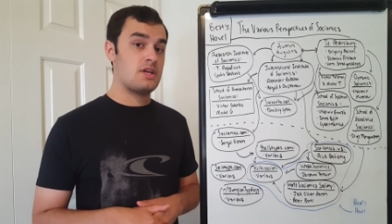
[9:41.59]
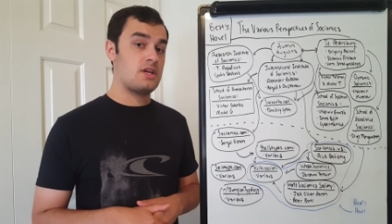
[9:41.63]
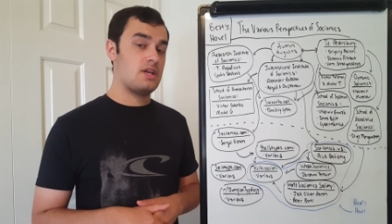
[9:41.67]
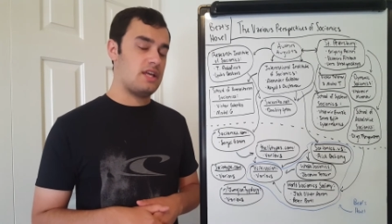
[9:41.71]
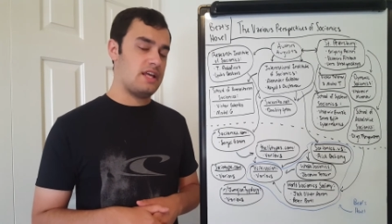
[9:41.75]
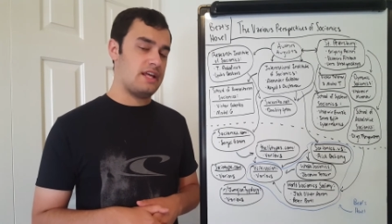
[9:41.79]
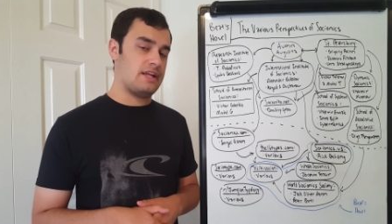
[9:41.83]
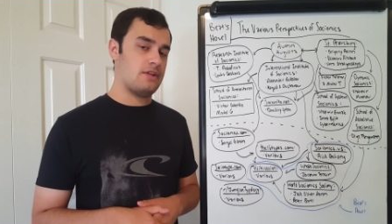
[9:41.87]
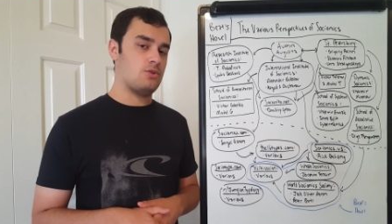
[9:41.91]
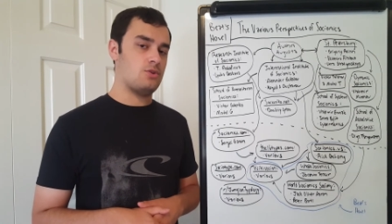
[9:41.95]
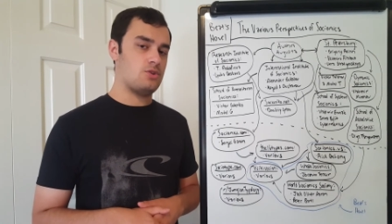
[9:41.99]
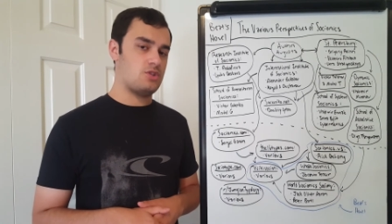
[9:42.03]

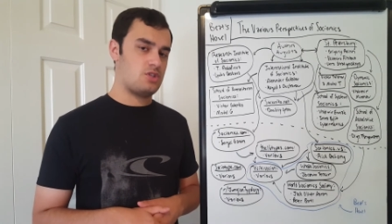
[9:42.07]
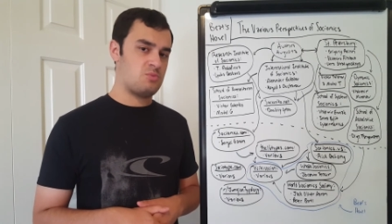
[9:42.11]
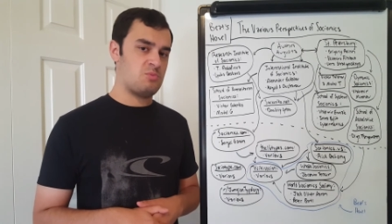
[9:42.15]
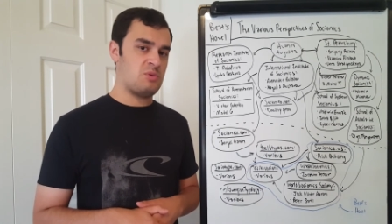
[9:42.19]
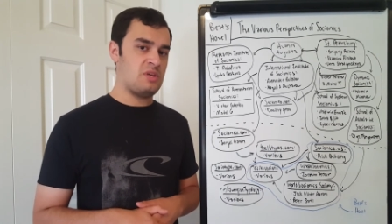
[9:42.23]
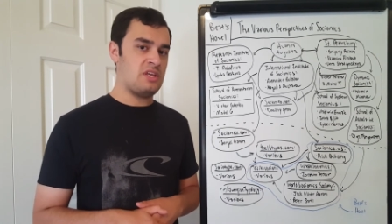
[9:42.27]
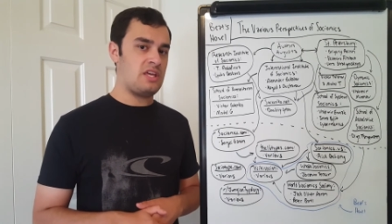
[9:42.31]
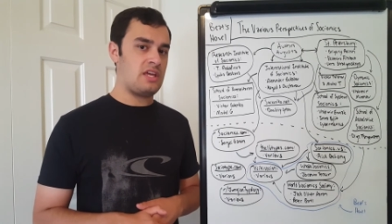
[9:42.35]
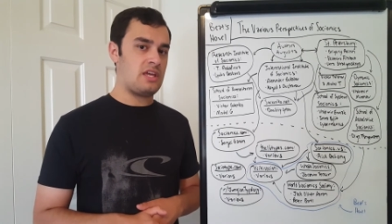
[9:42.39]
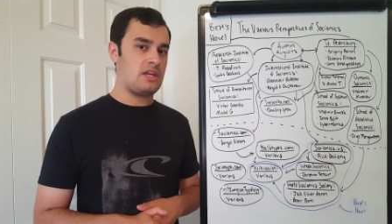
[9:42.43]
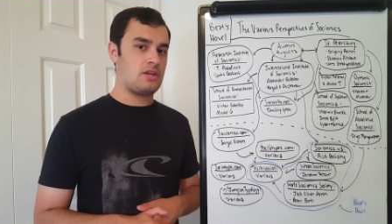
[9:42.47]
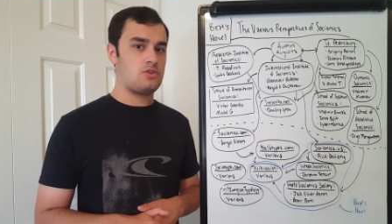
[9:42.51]

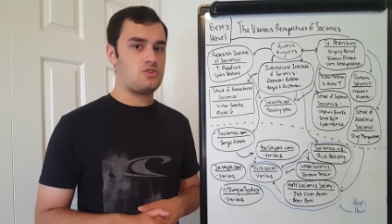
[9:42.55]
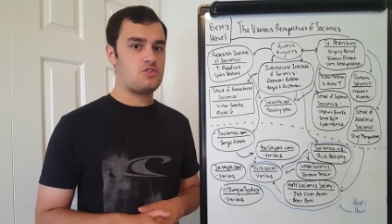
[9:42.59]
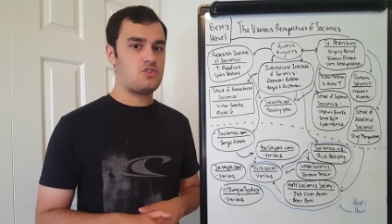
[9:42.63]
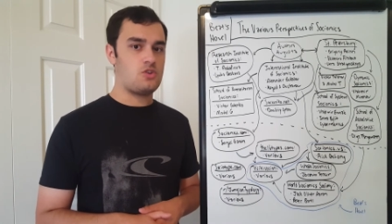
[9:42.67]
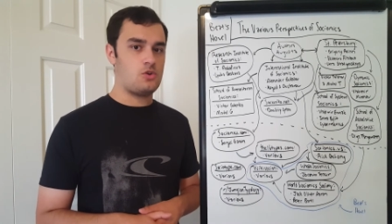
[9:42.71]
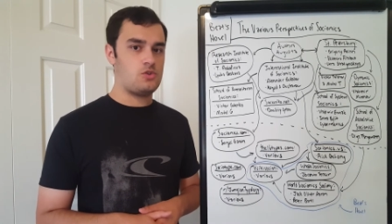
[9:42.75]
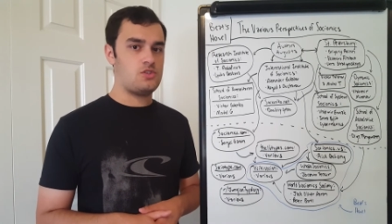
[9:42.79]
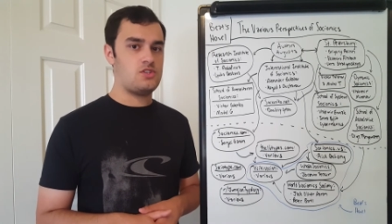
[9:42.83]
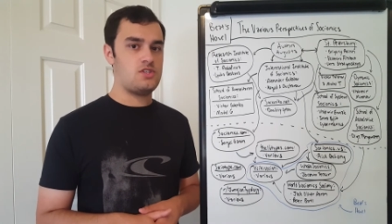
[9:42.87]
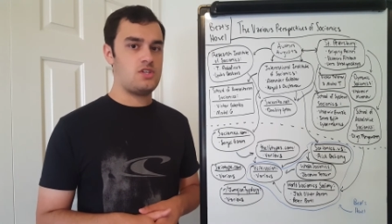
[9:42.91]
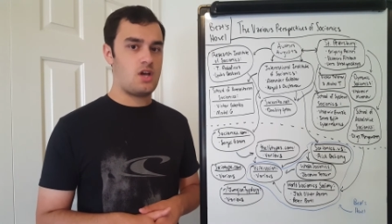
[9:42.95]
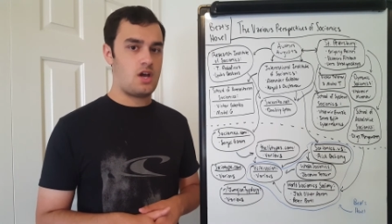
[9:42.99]
English-speaking
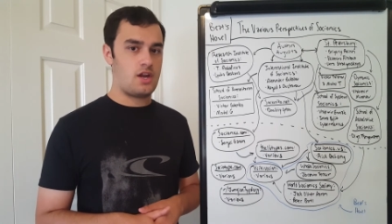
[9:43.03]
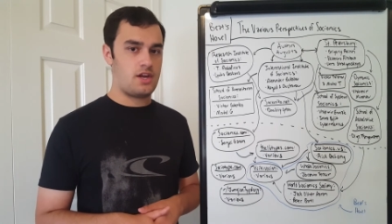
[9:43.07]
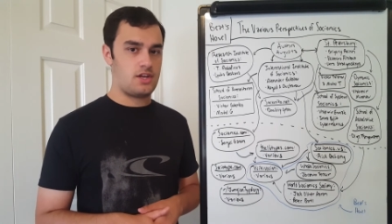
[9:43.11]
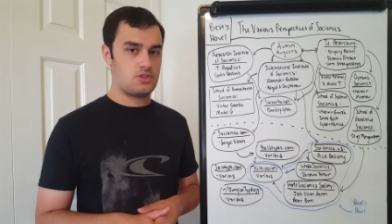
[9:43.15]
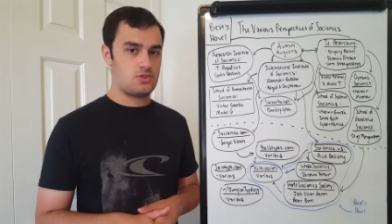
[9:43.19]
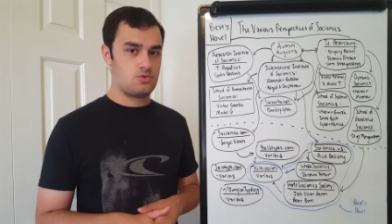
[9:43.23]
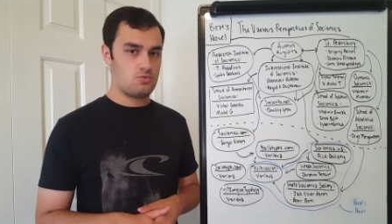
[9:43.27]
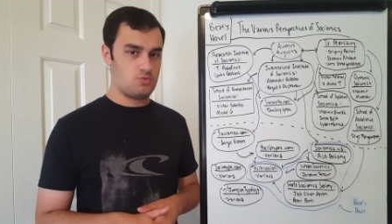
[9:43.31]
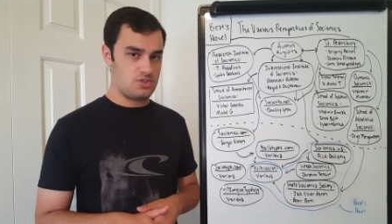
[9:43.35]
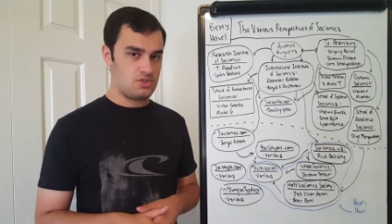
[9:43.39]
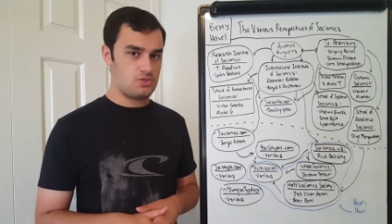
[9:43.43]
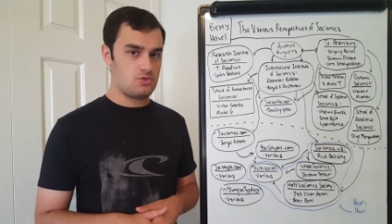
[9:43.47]

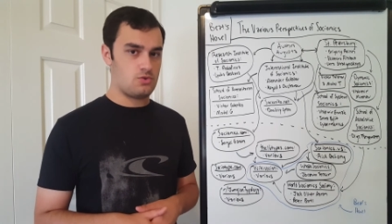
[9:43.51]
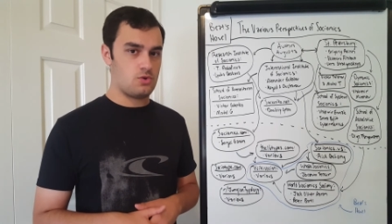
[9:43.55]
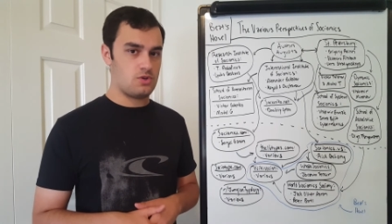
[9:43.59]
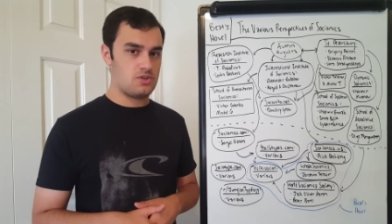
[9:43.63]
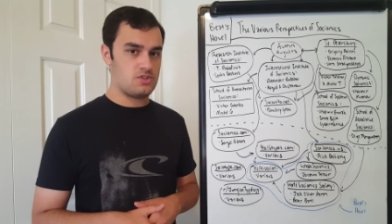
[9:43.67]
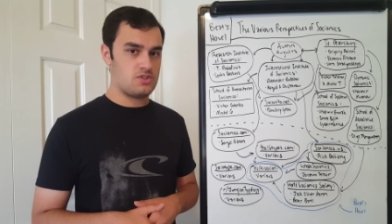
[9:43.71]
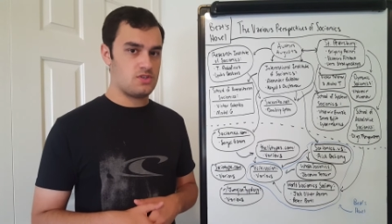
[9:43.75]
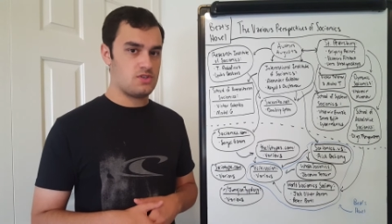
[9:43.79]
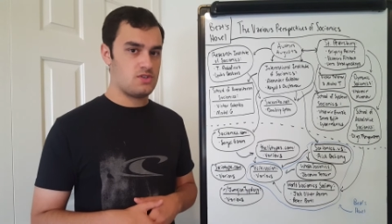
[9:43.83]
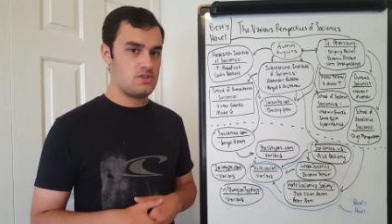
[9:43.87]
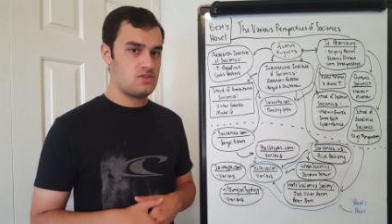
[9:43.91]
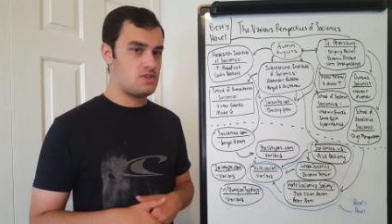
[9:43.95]
socionics
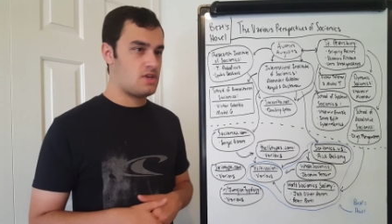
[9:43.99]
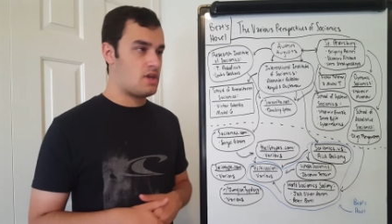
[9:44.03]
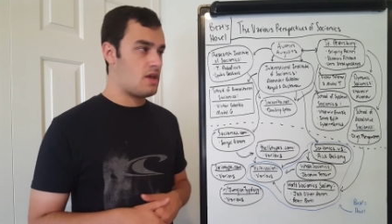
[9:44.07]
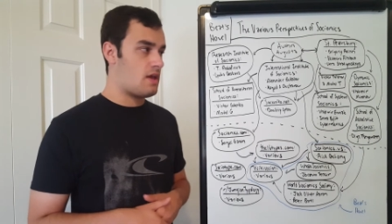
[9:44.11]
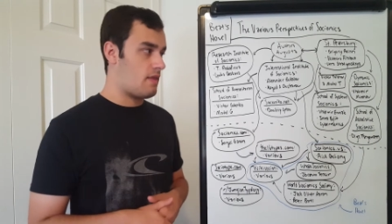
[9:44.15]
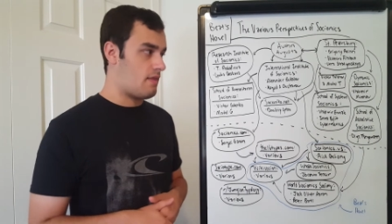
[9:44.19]
resources